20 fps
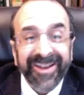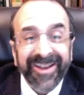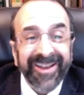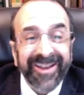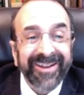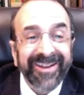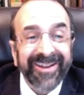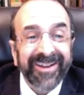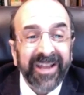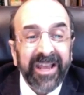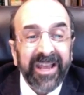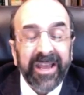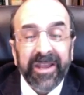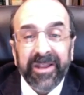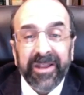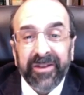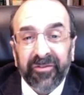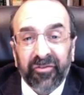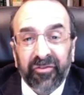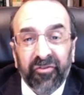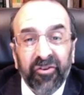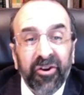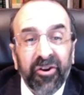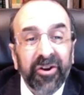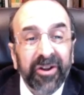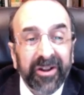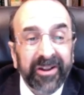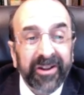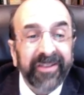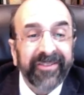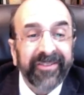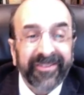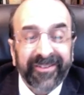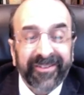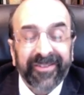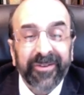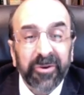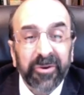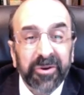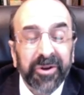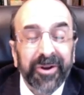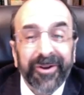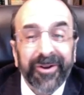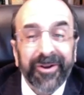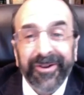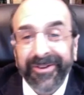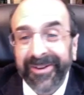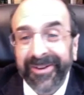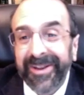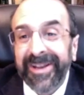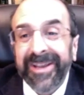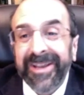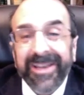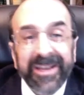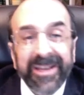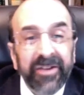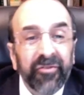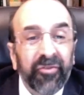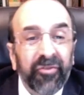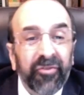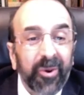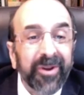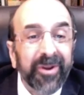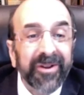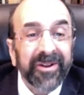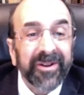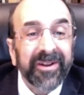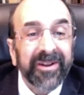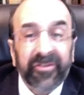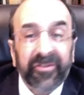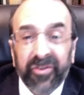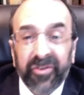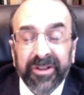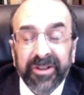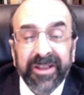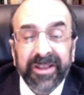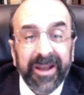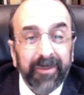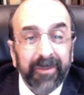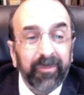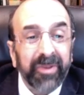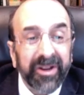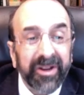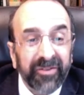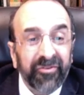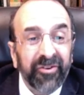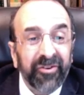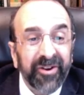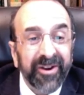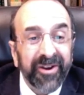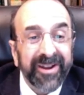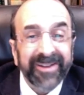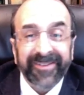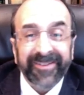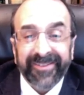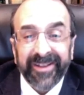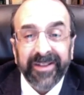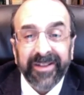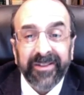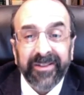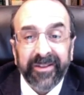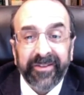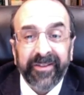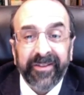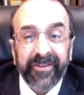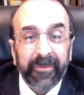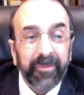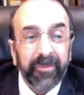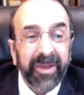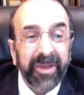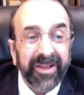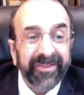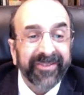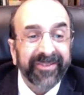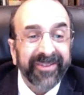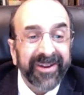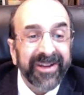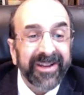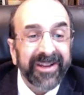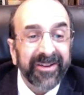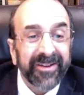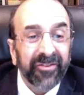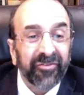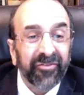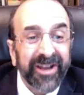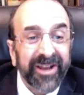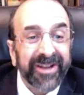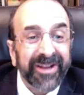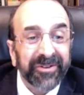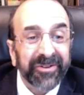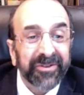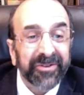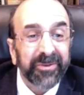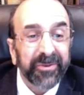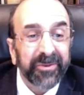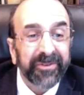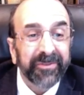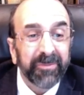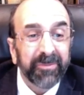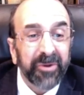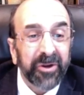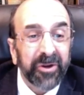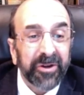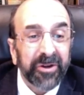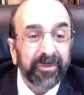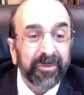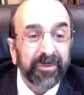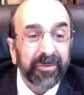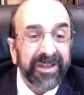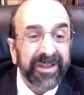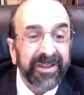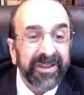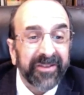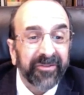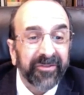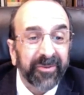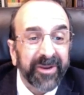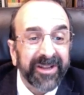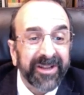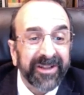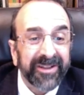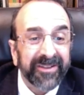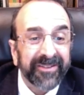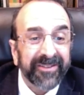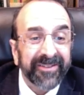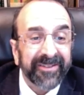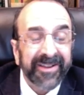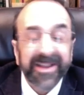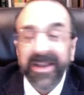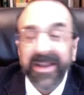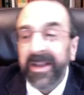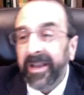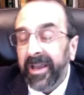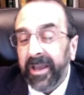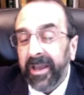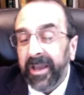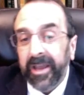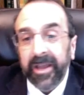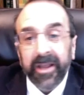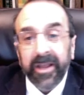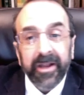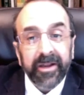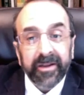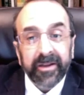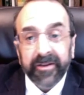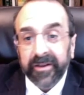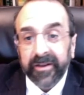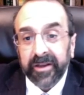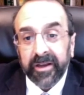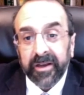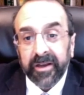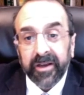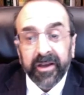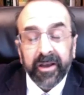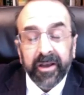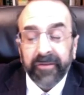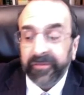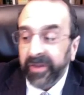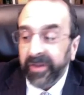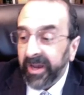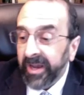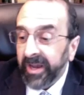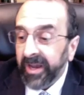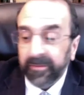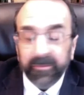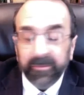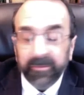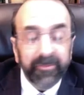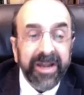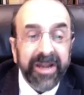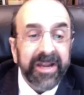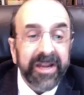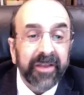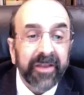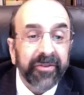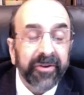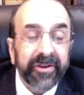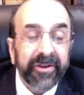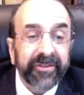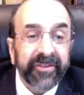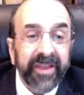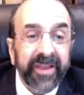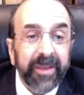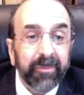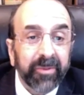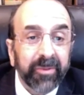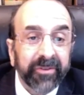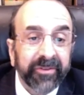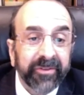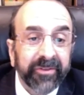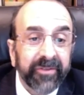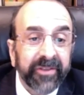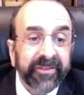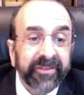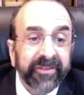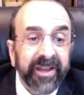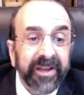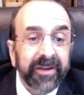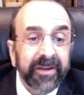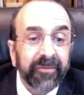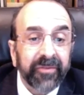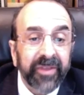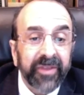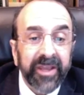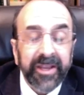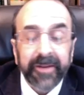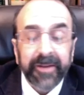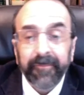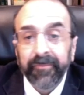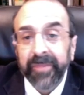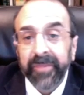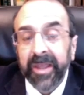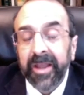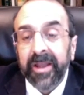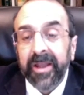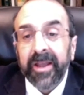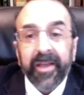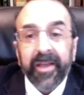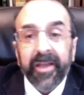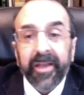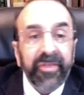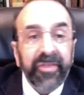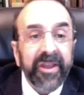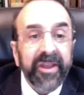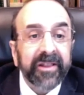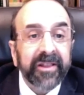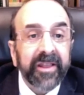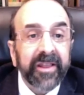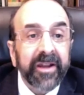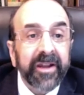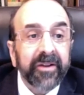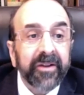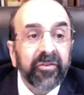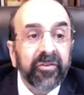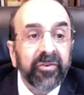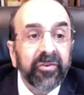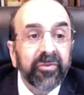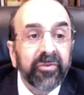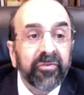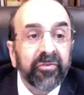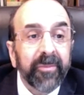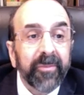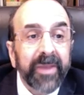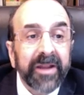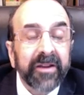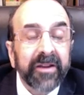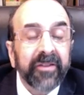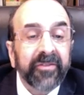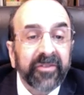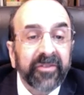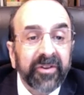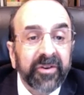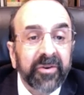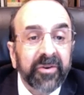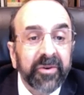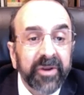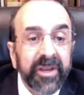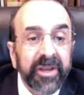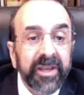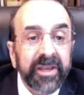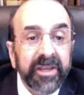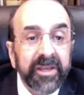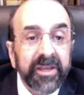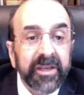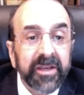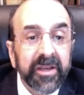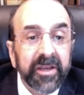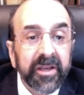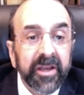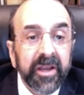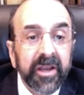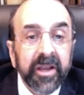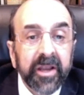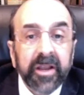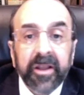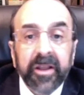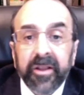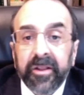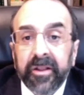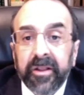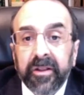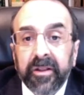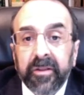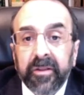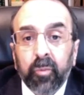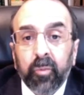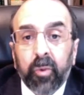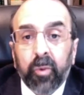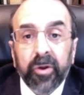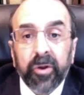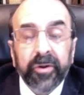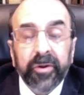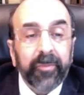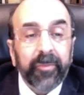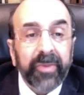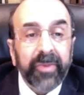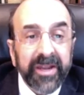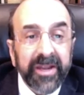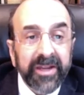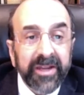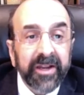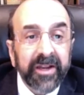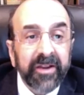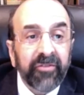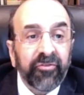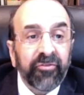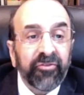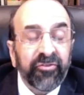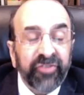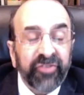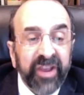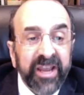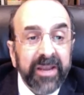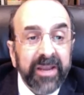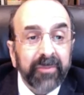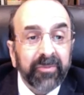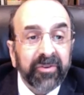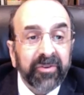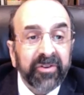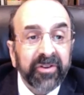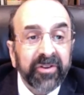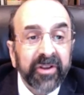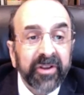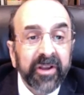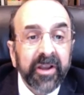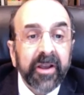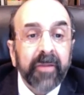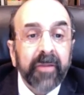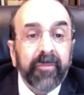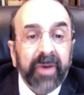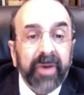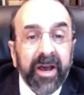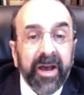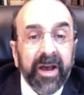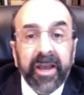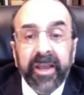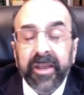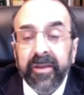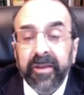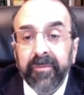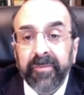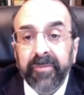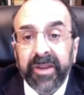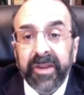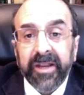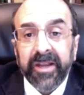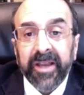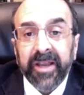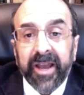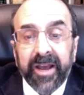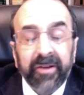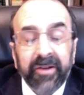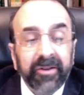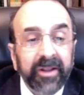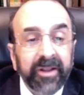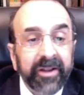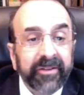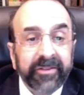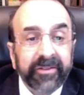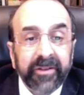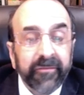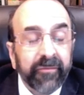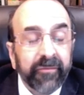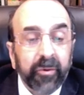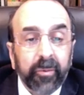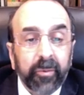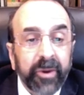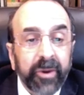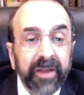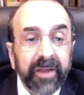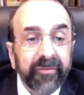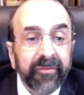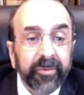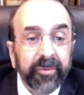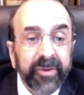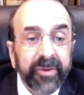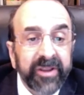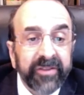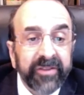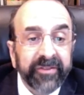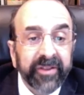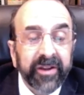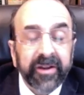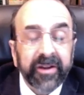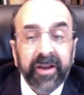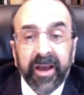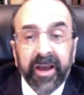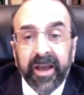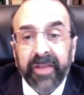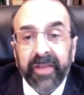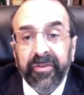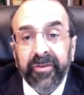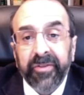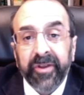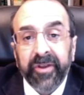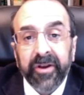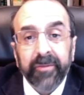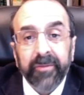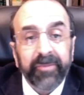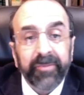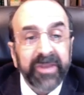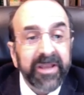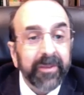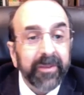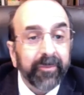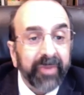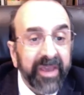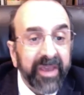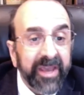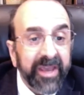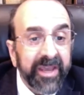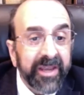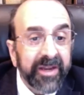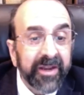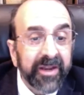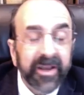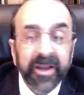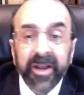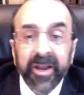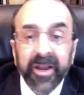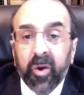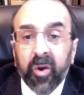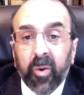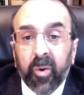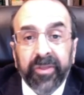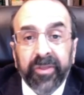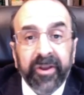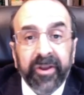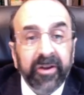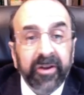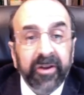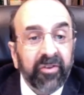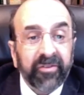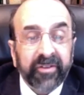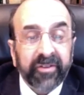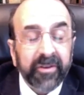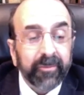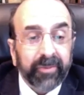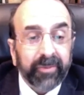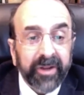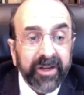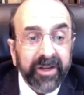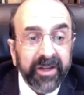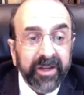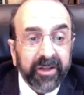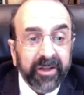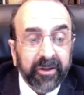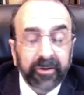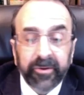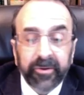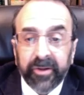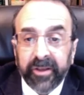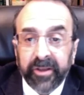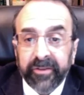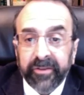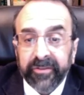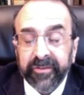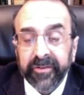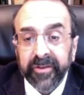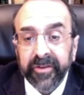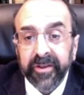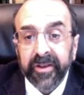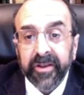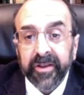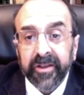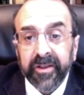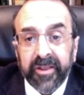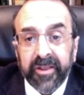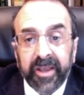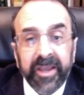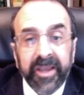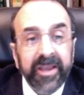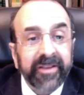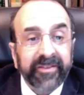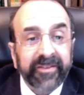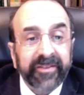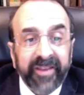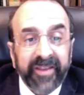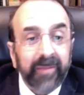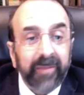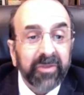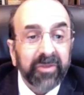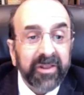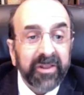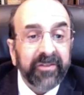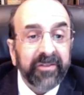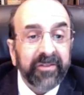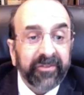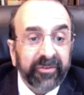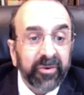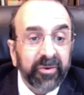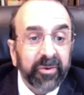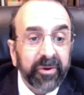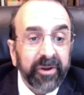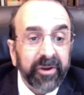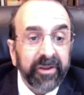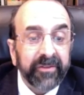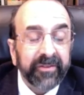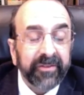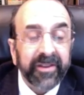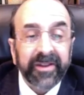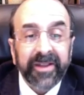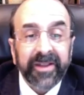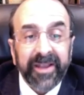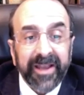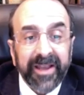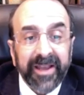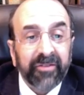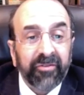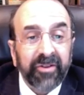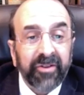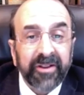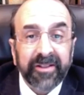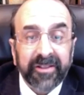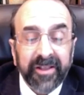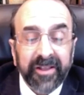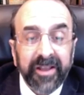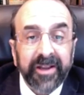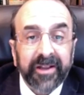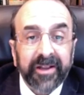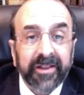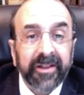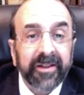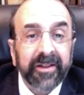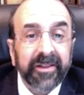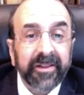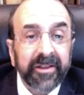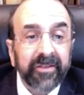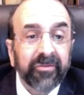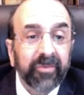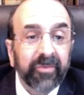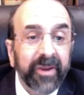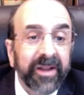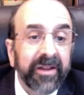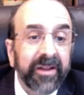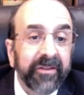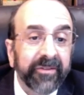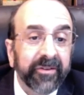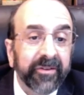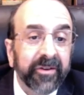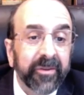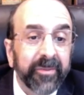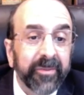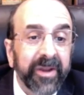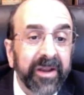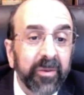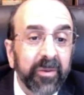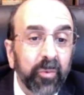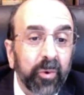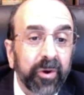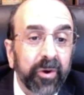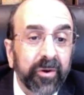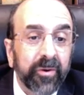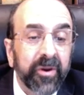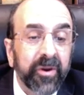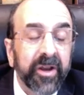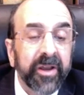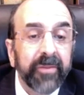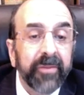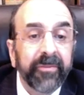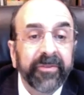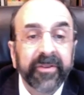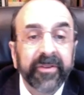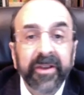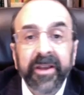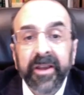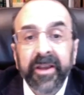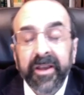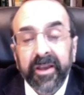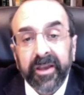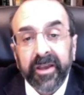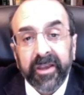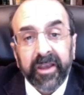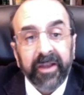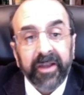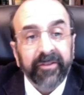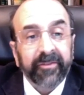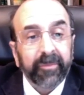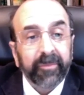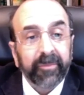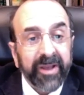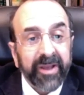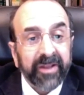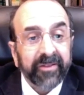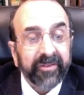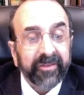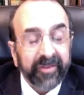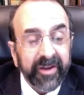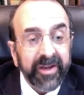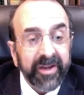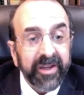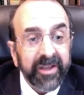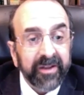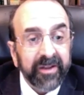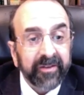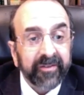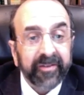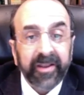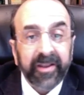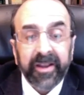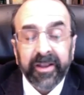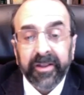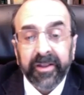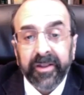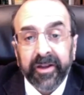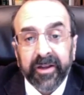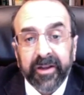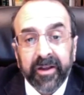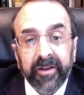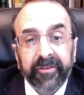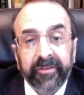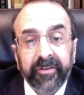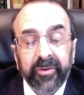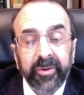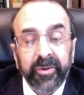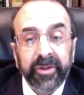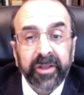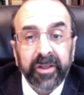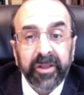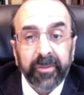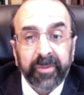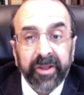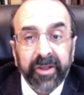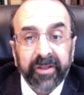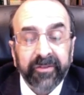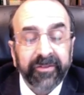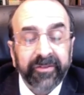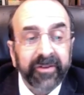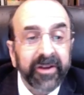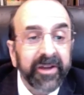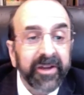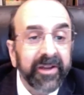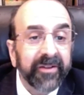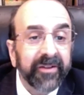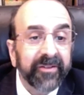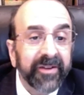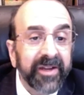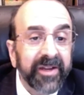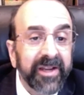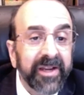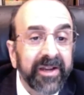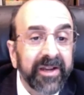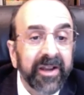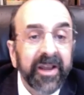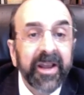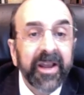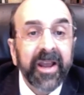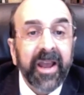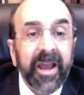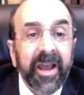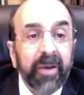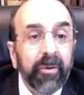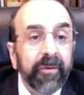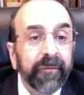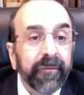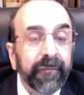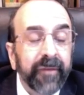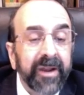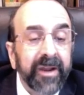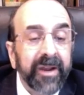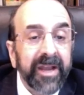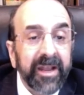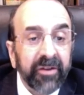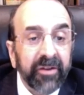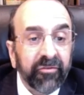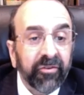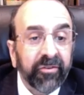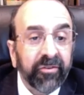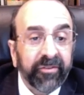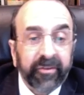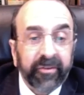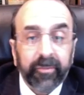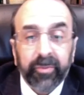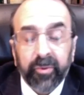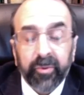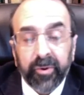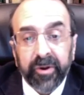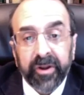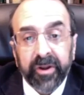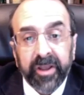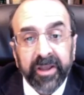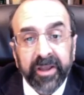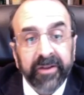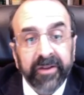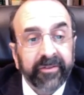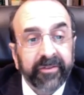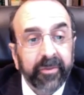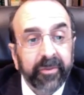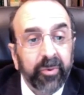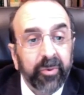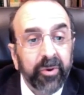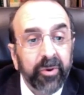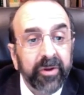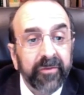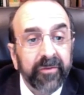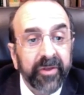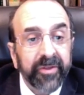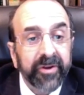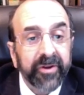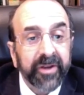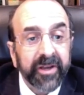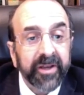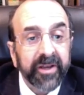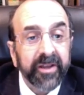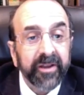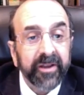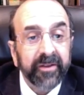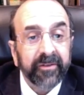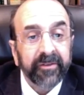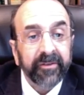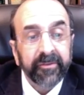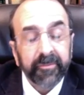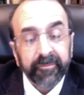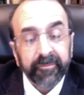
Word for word: And a journalist, so called, in Jordan took that picture and said, This is a Palestinian child who was murdered by the Israelis. And uh, I've got many other examples of this kind of thing. I think that to a tremendous degree, world opinion is shaped by media outlets that, for whatever reason, either they're being paid or they're just completely clueless, they accept these stories and they actually think that the Israelis are committing war crimes against Palestinians and that consequently the Palestinians need our financial support and support of other kinds.